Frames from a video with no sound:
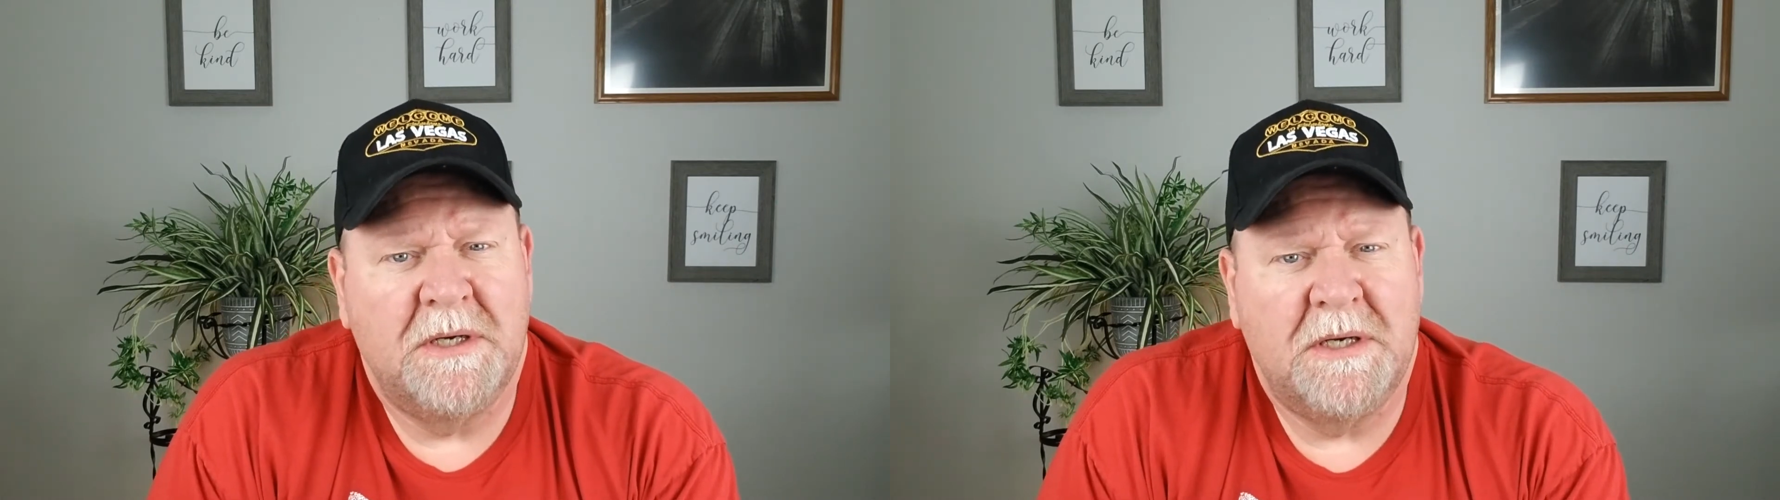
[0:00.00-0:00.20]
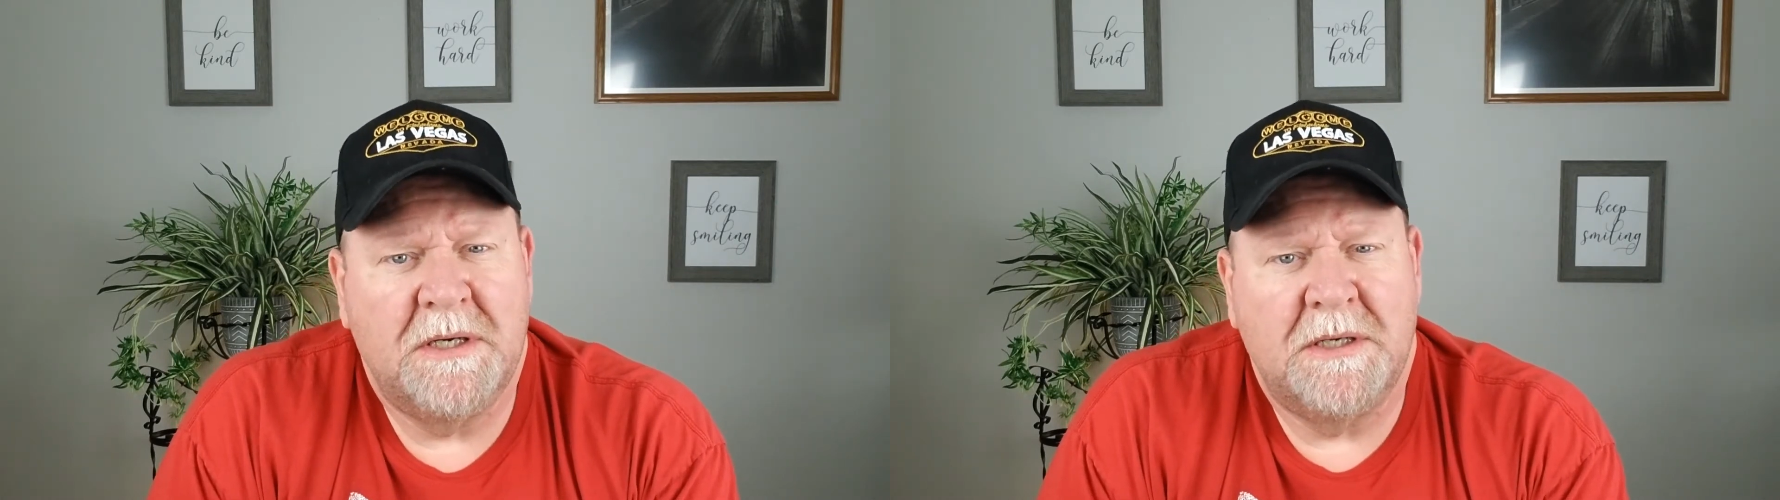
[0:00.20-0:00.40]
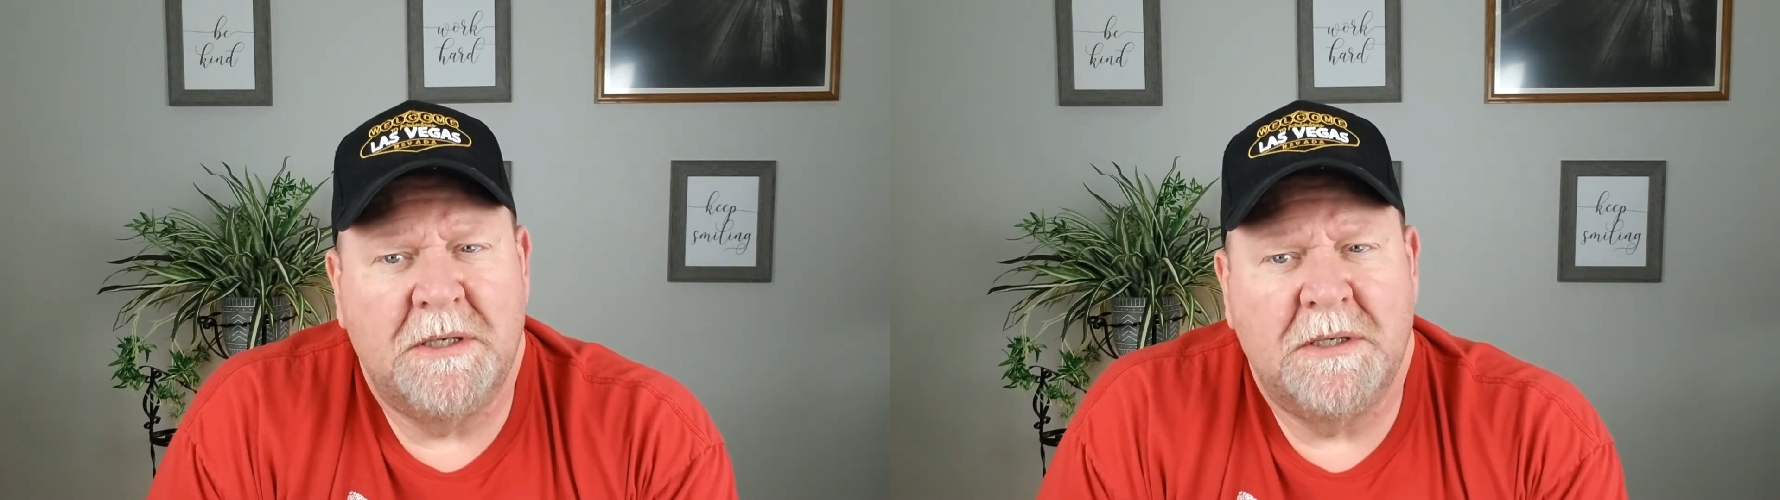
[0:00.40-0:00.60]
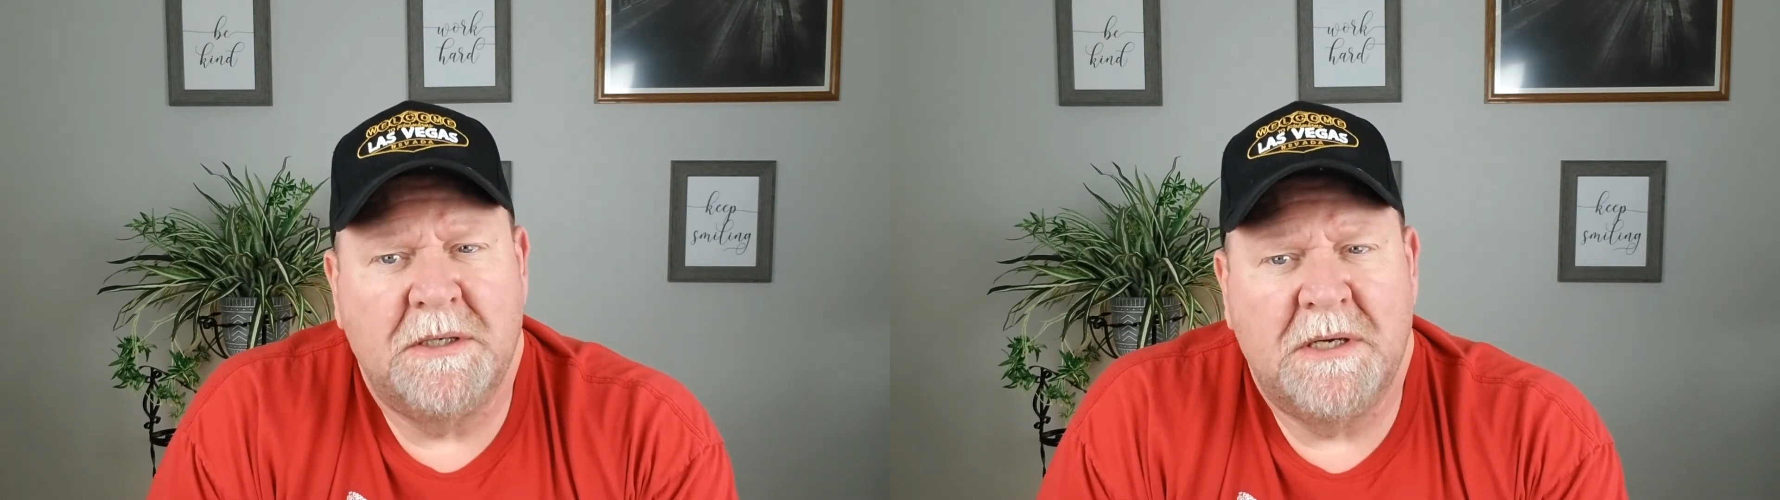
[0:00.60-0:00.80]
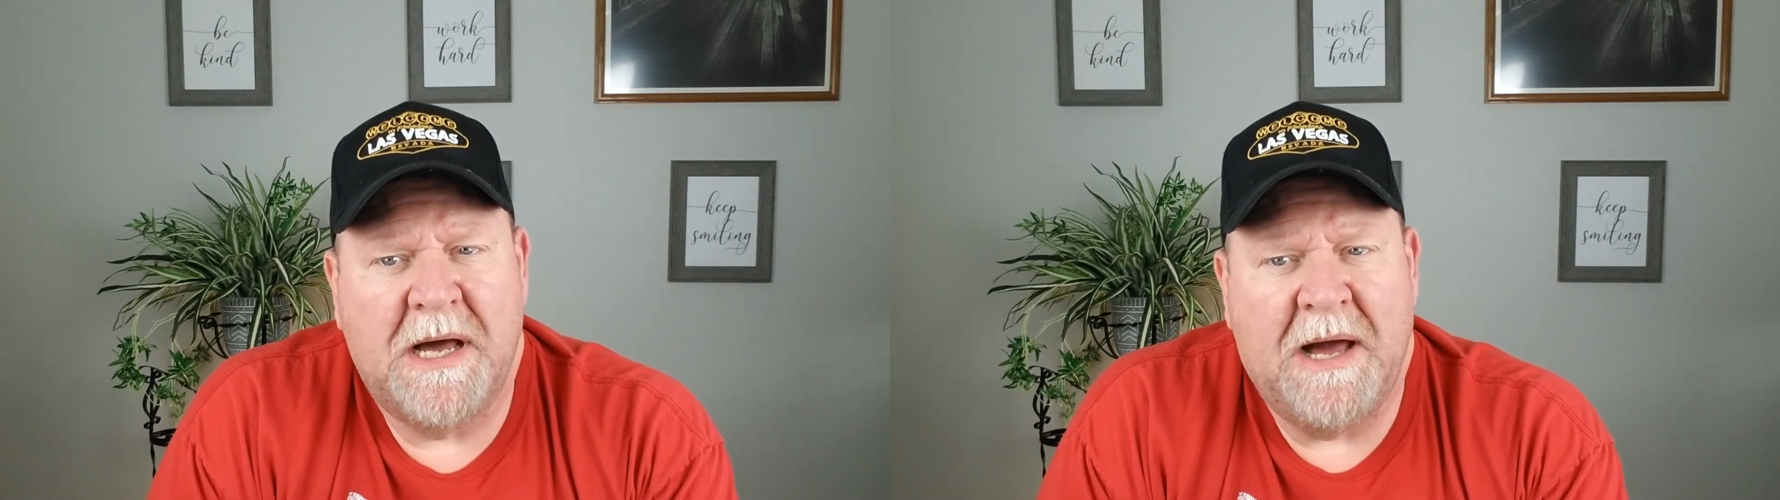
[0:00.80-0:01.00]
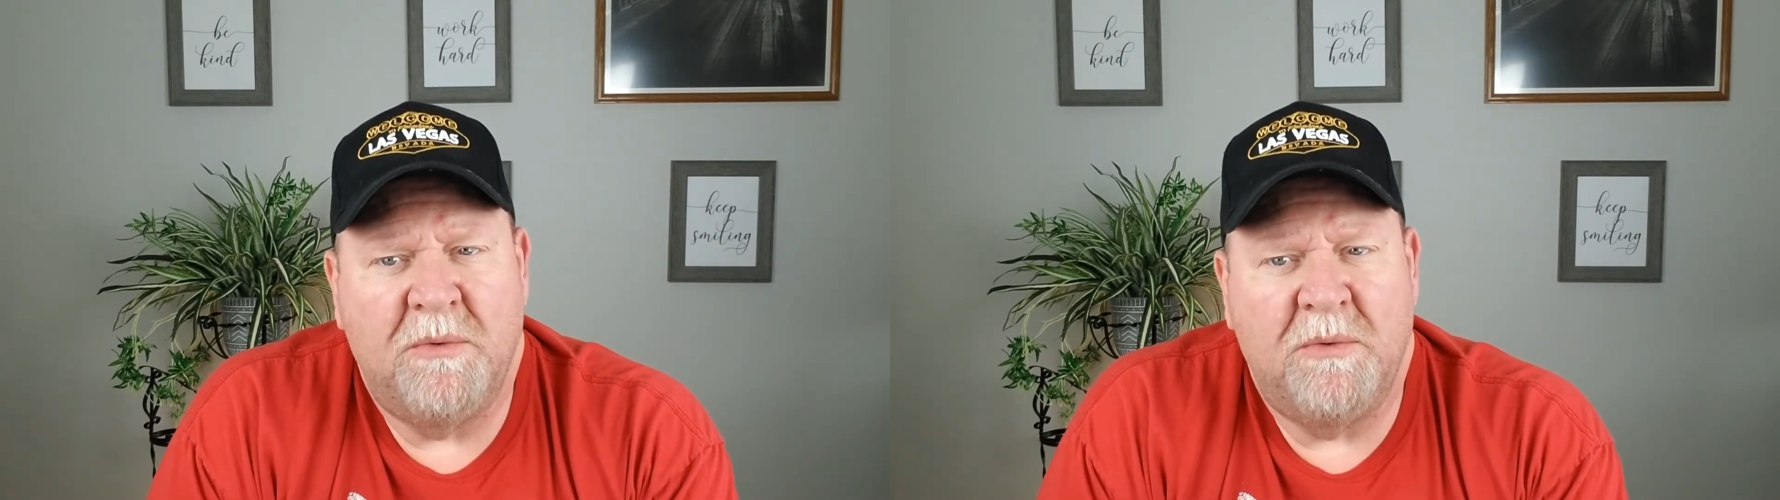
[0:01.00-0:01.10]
I